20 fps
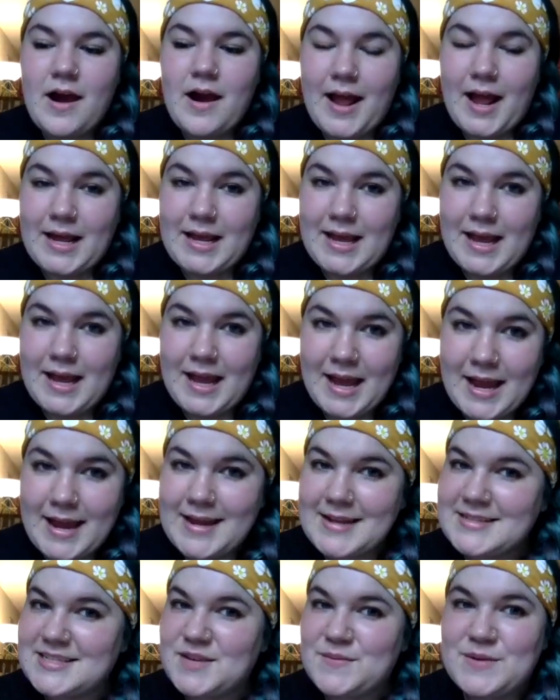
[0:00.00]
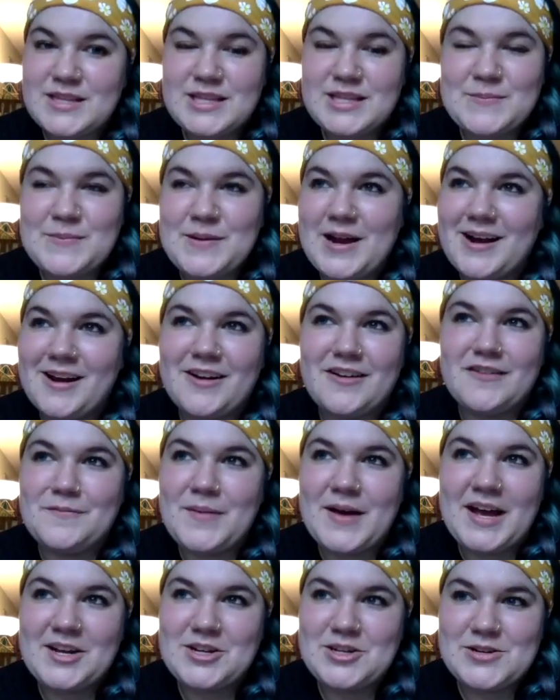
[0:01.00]
i hate to be the bearer of
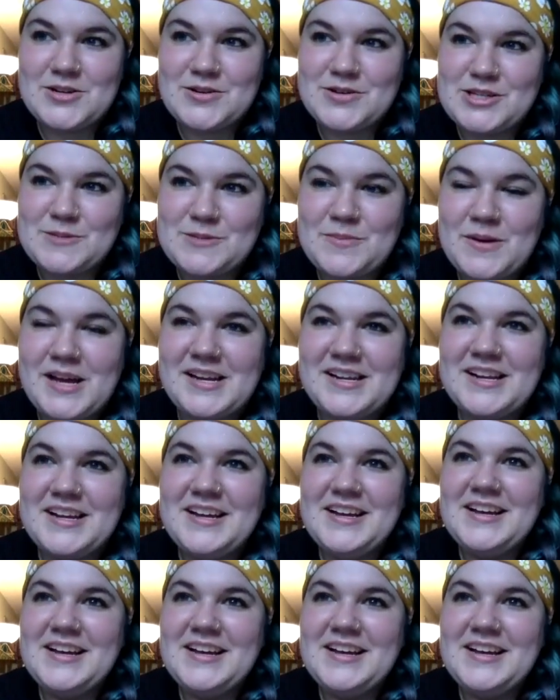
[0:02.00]
that but,